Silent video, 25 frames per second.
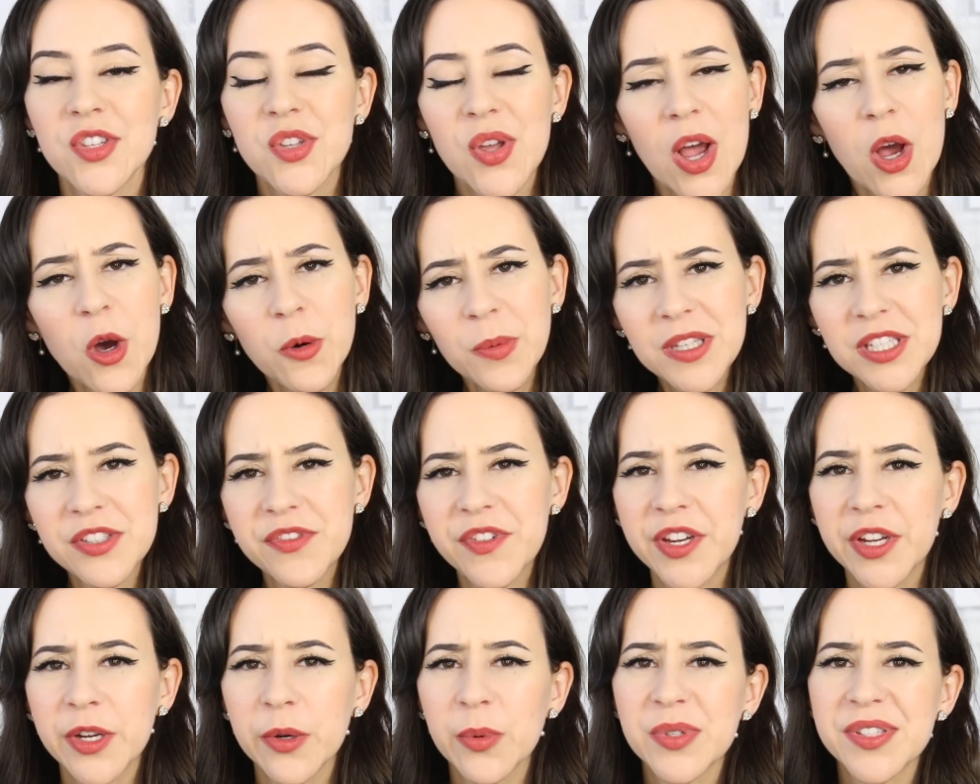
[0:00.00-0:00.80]
So I hope this
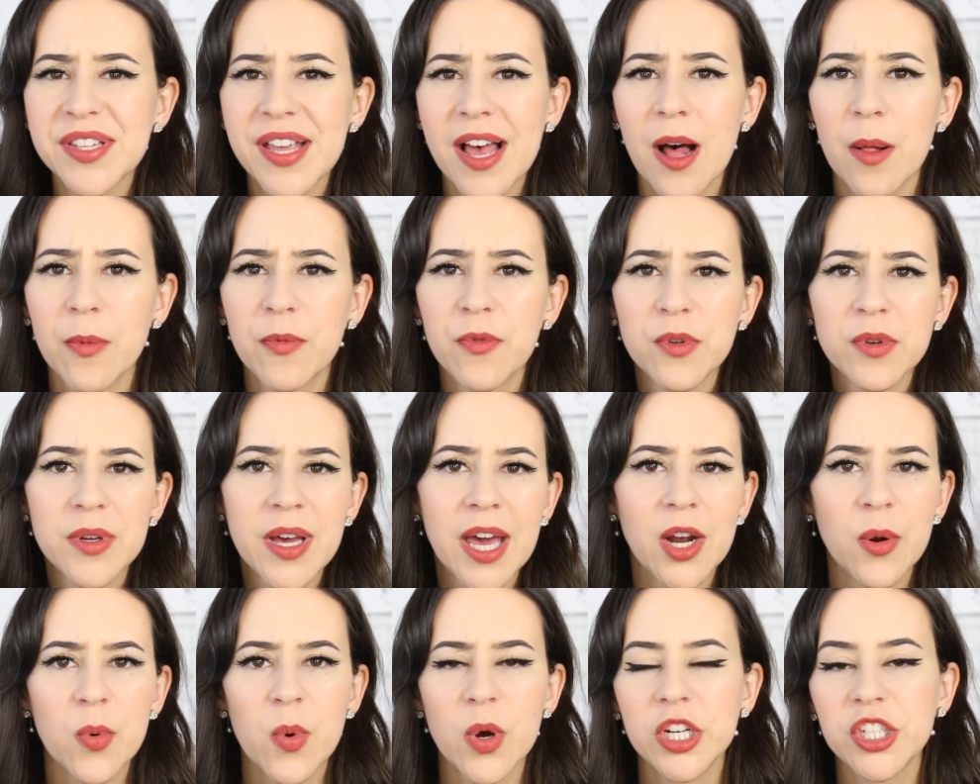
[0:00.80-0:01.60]
video was helpful.
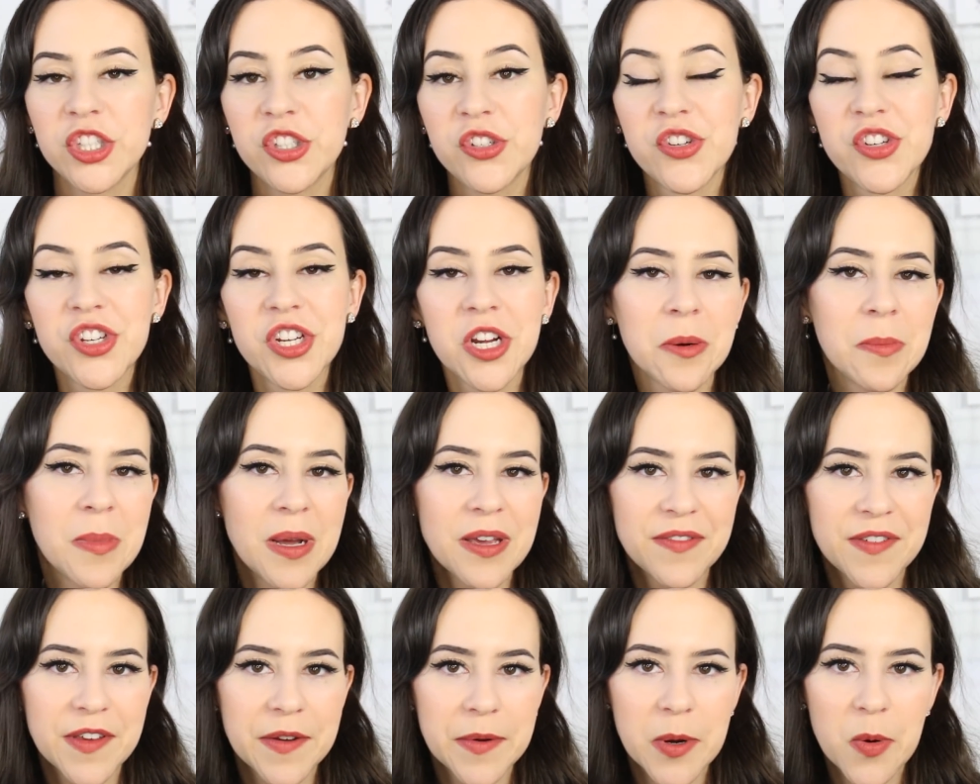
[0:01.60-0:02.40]
Kind of wanted to share
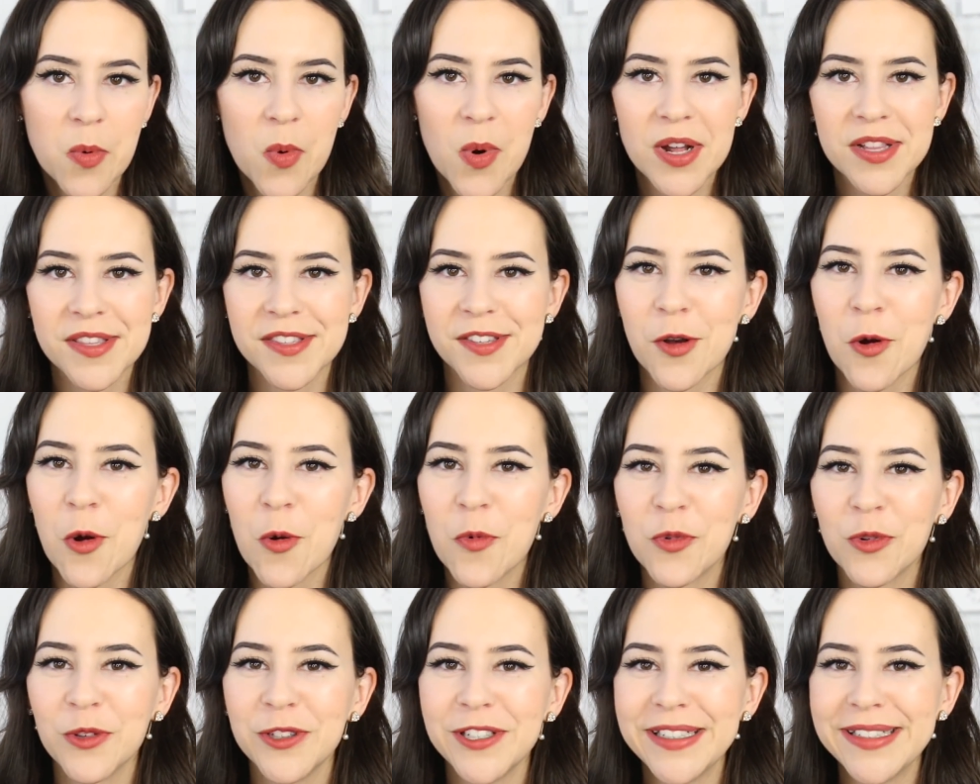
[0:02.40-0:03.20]
my favorite ones.
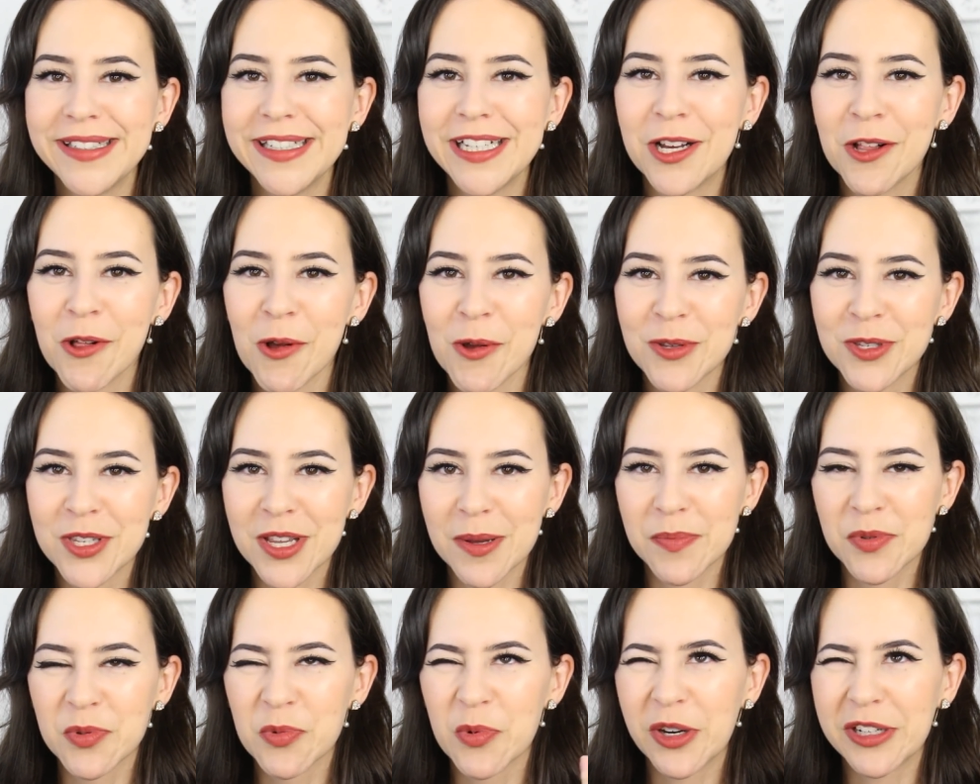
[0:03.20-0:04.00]
Hopefully the
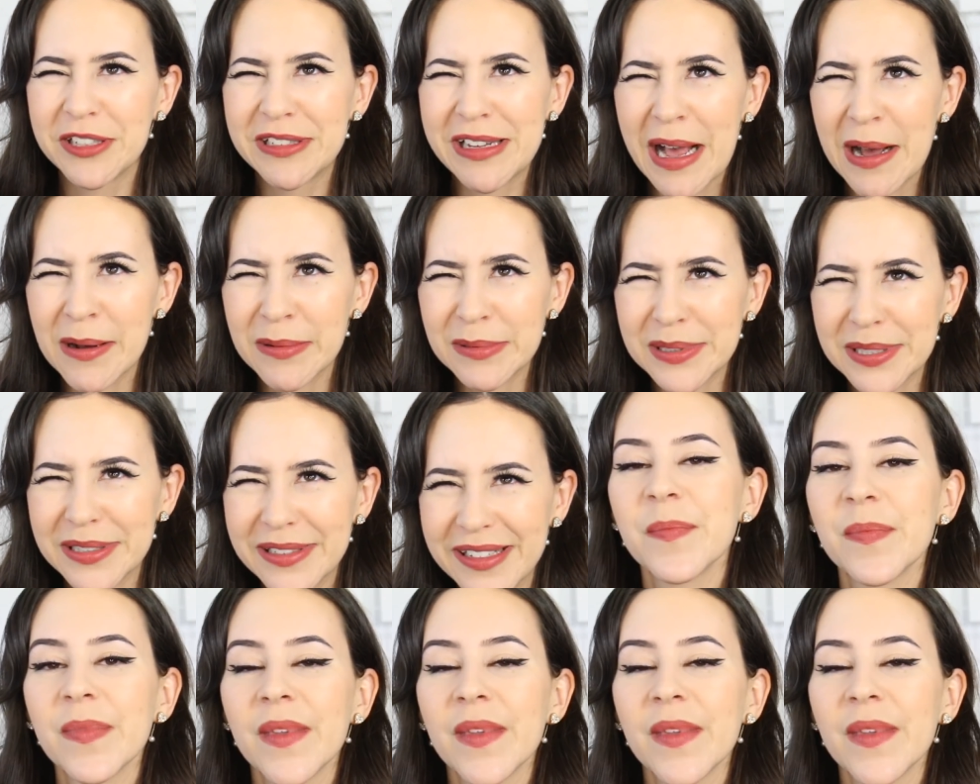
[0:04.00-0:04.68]
close-ups worked out.